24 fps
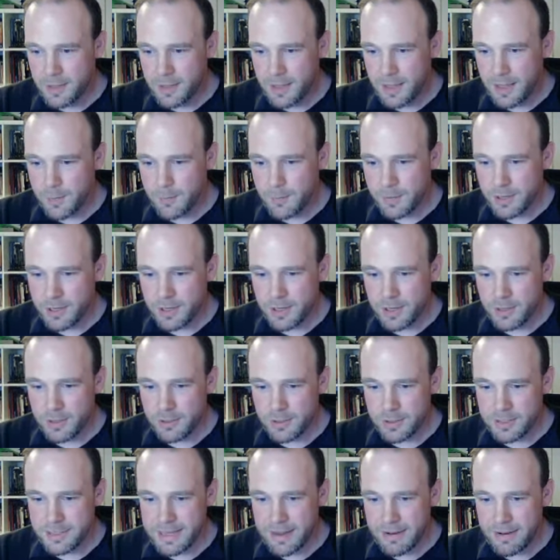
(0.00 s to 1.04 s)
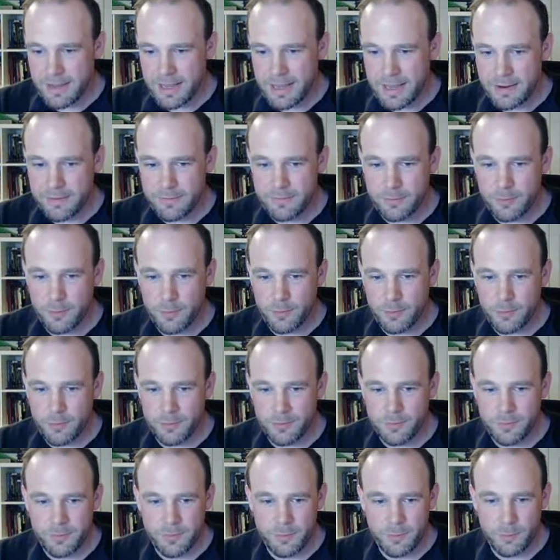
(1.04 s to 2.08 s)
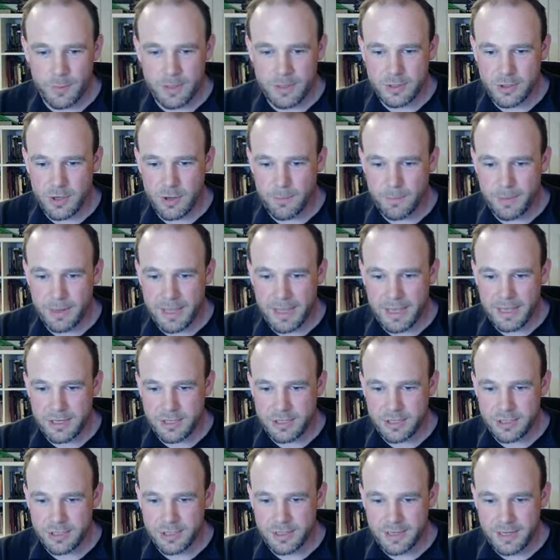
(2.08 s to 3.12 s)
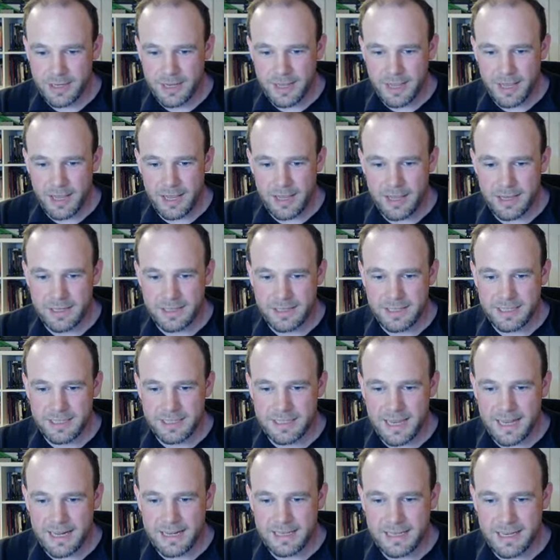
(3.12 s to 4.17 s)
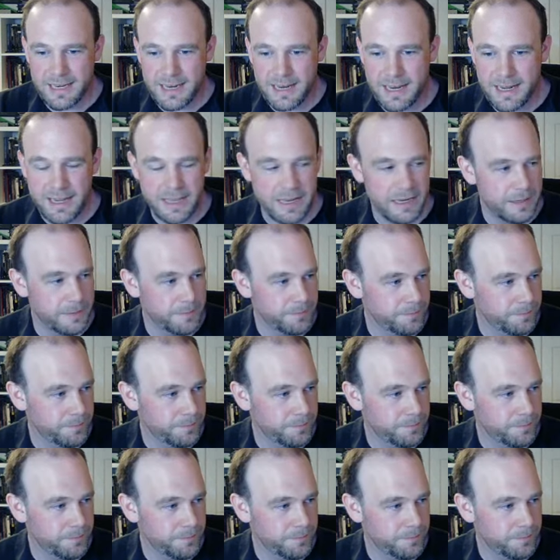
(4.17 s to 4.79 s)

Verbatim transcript: And we're going to look down here for where's complication. Uh, descent needed.